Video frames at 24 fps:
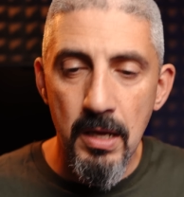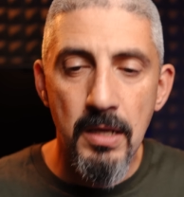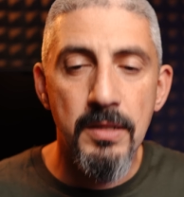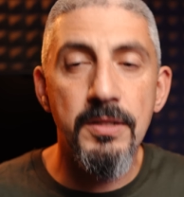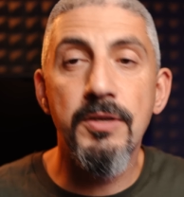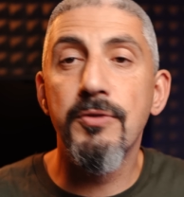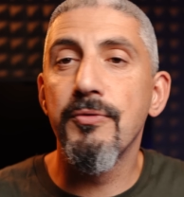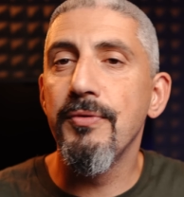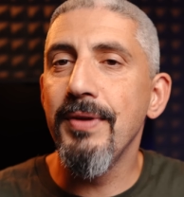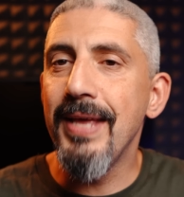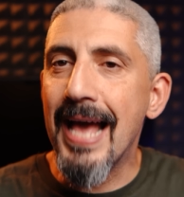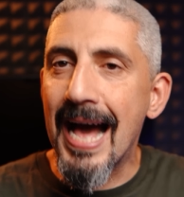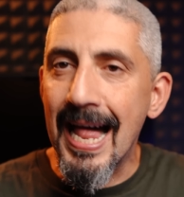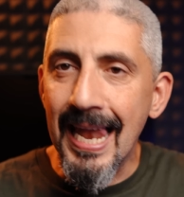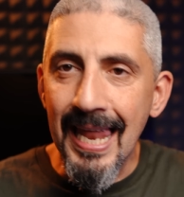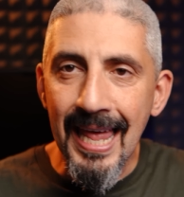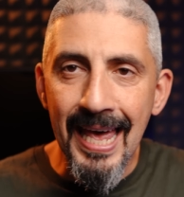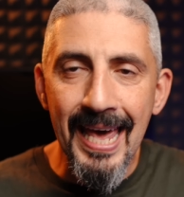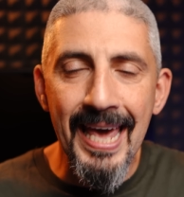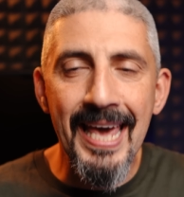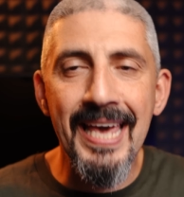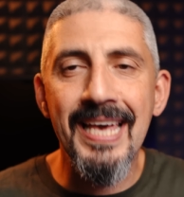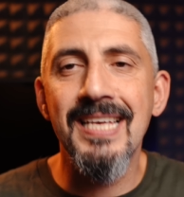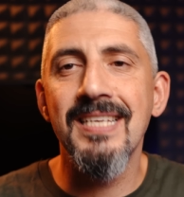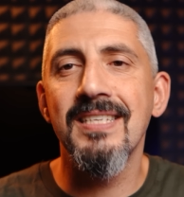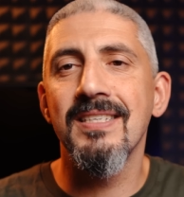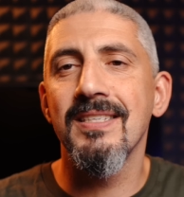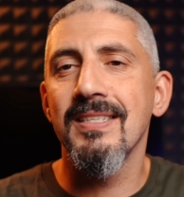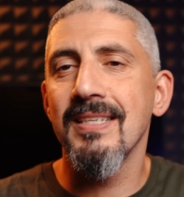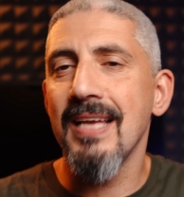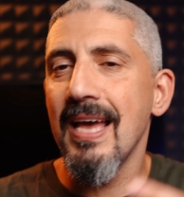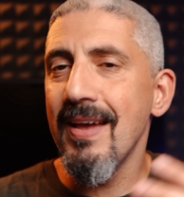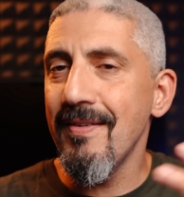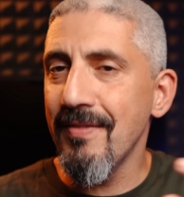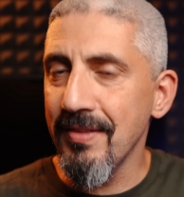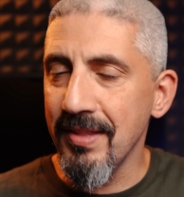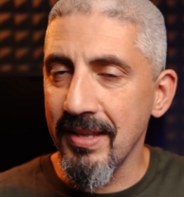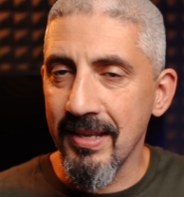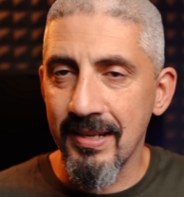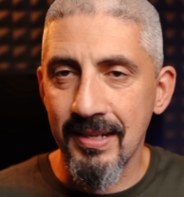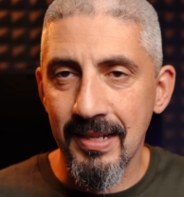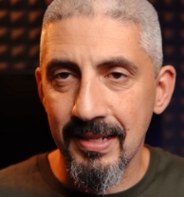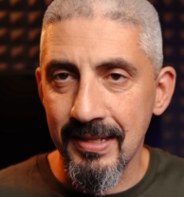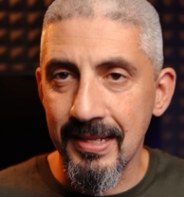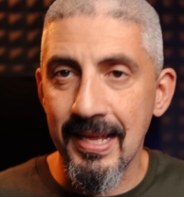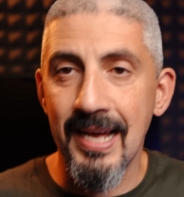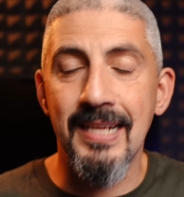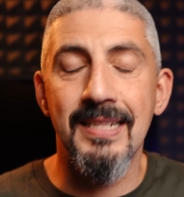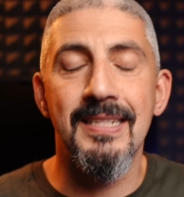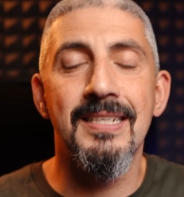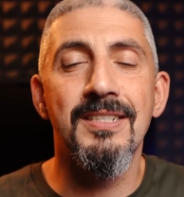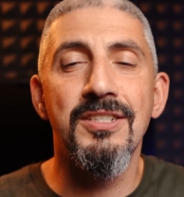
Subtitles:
The realays, everything like that.